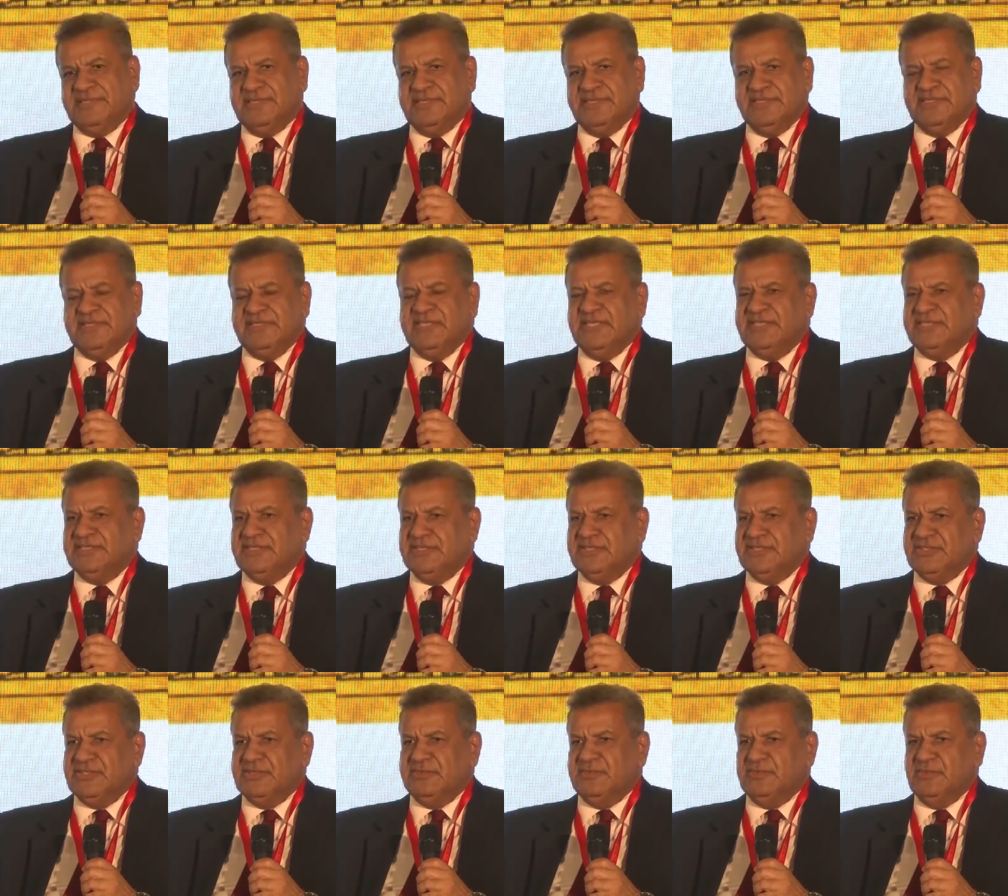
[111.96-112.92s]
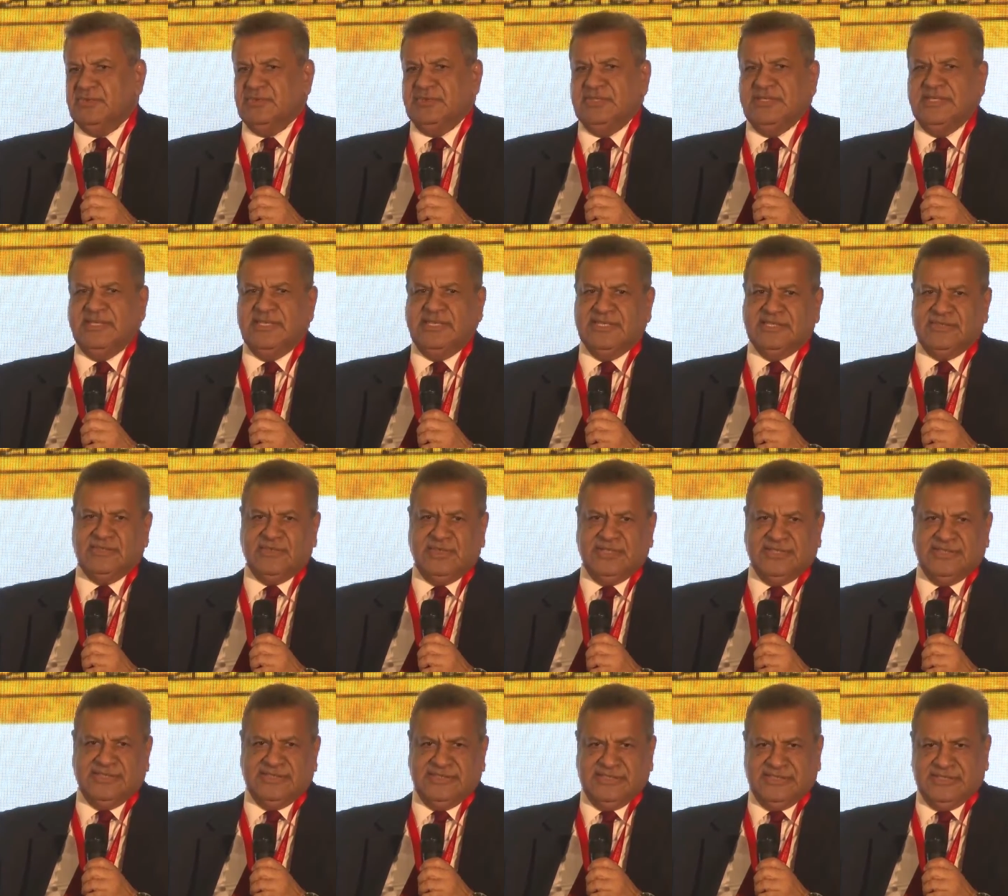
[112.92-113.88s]
traditional system to the
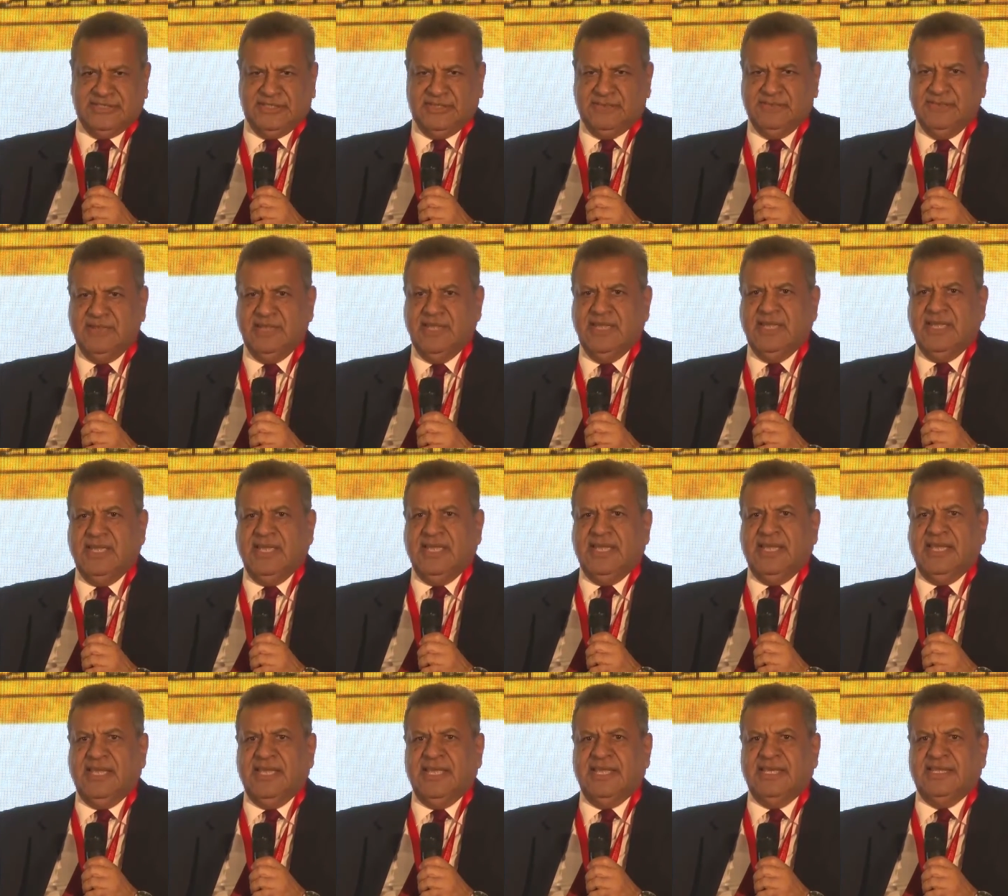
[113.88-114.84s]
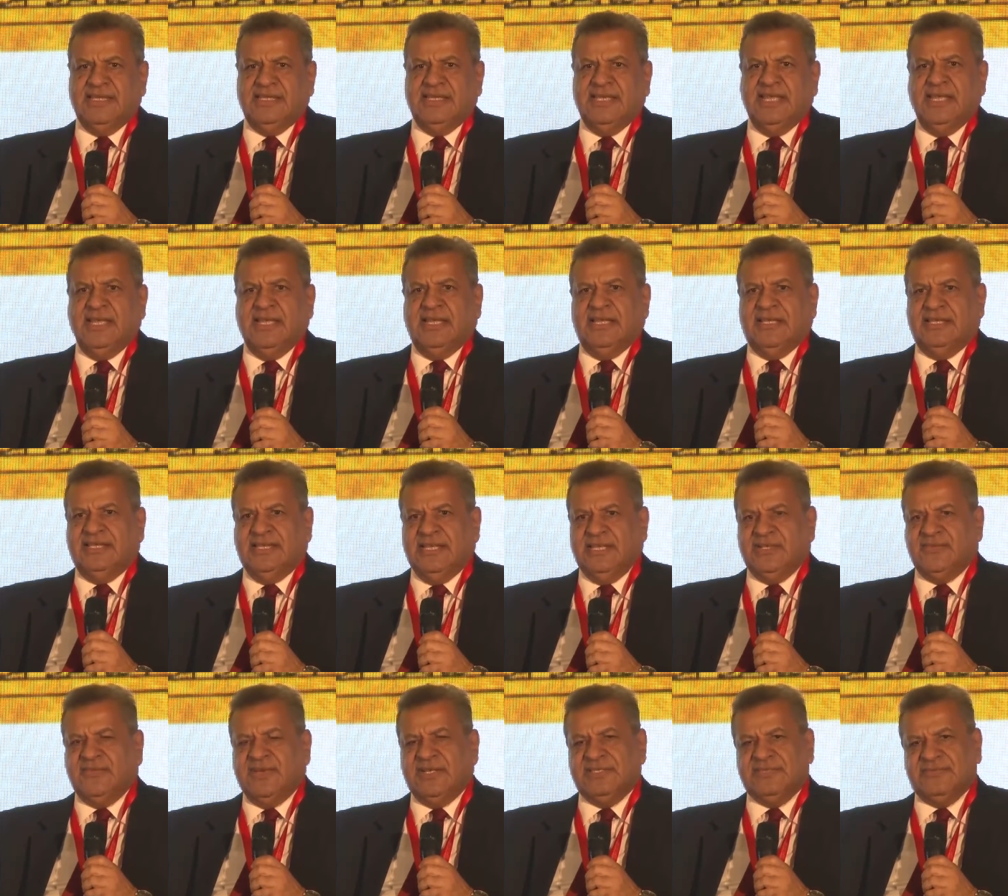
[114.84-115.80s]
electronic system, and that
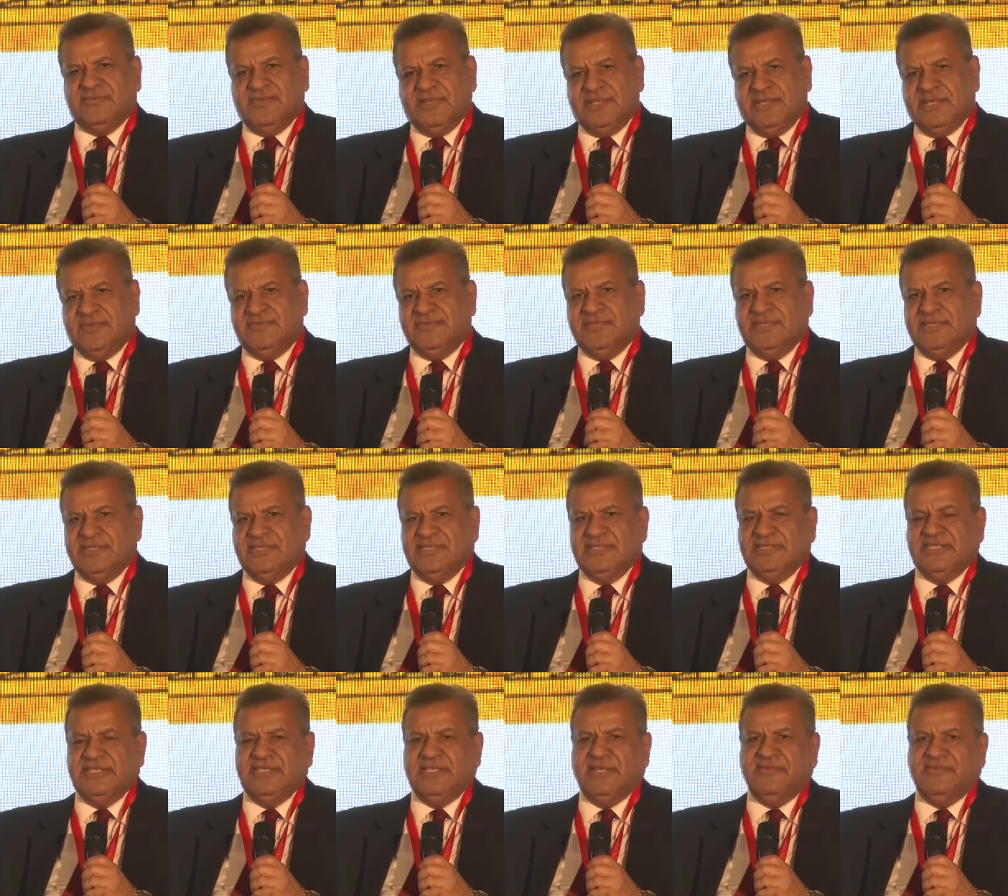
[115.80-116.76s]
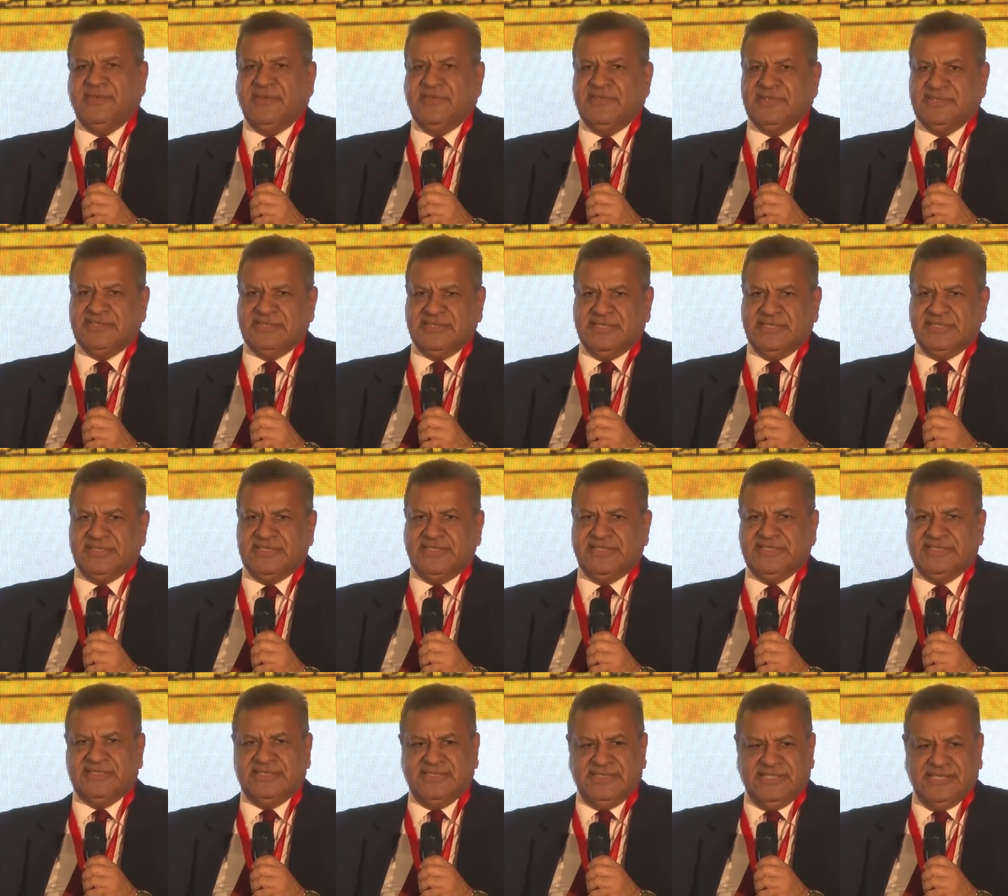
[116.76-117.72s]
was one of the reasons of our
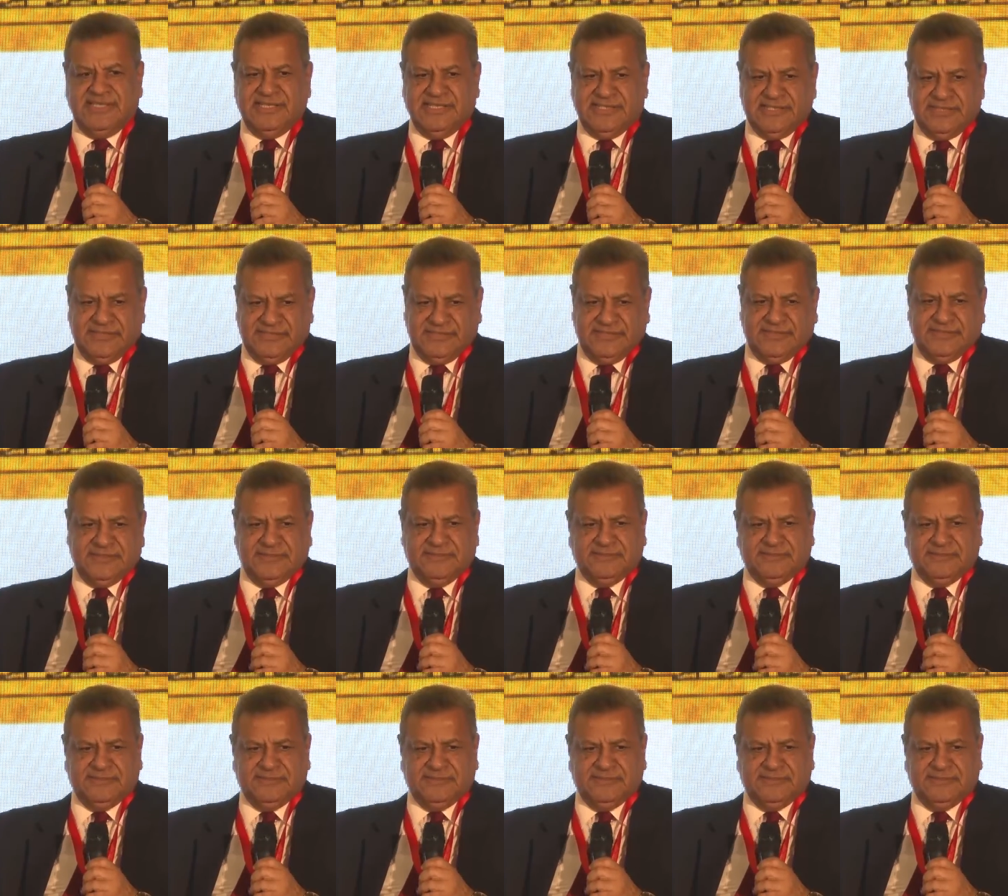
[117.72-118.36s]
success in the elections.